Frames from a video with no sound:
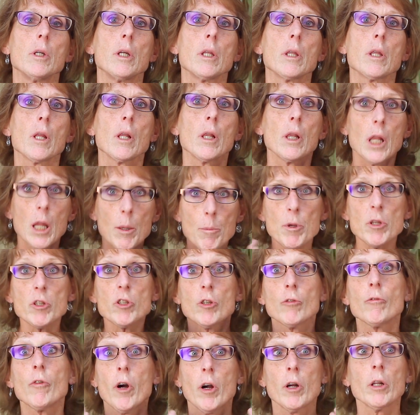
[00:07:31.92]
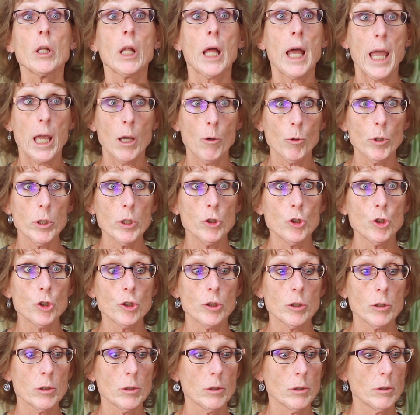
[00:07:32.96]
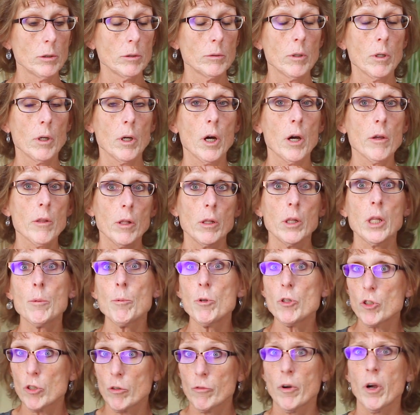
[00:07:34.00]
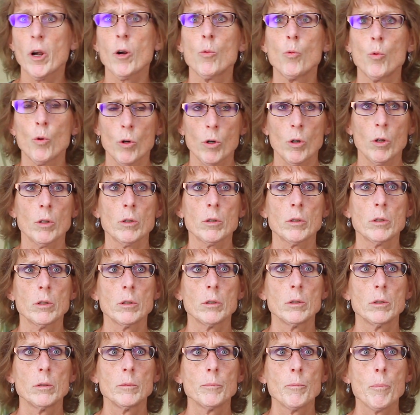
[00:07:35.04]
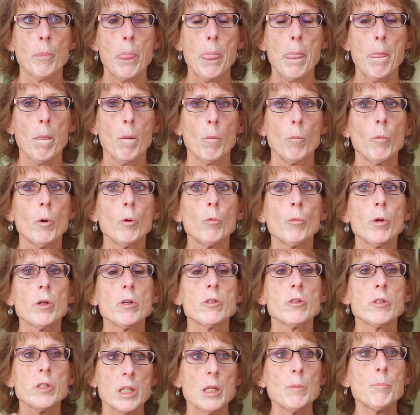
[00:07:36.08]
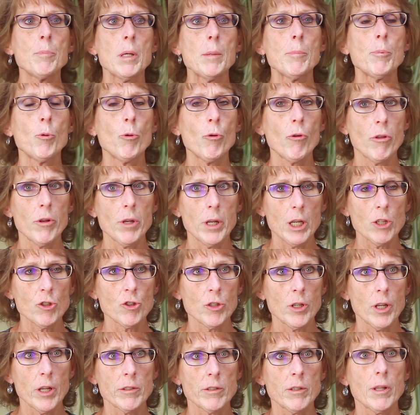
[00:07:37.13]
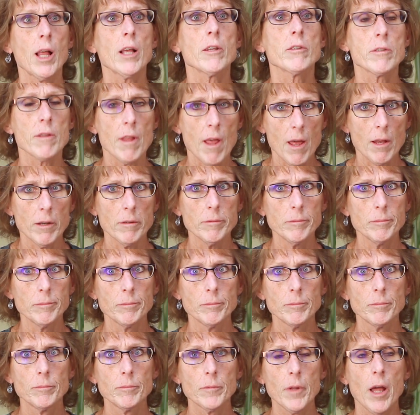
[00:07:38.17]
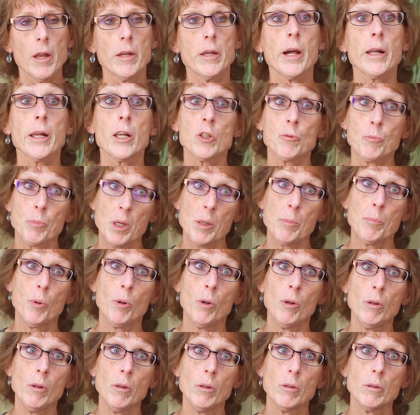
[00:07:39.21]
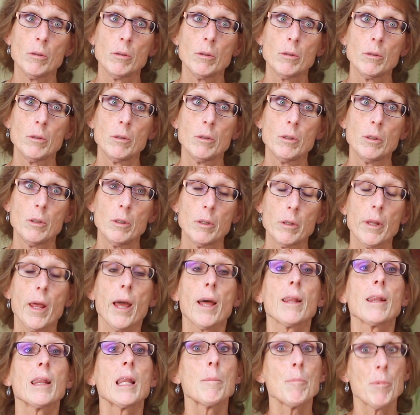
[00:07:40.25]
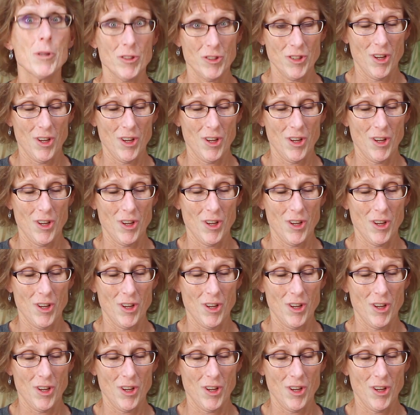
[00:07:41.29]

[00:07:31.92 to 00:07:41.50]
The limits of our language are the limits of our world. When we see people with addiction as less than and not as people, that limits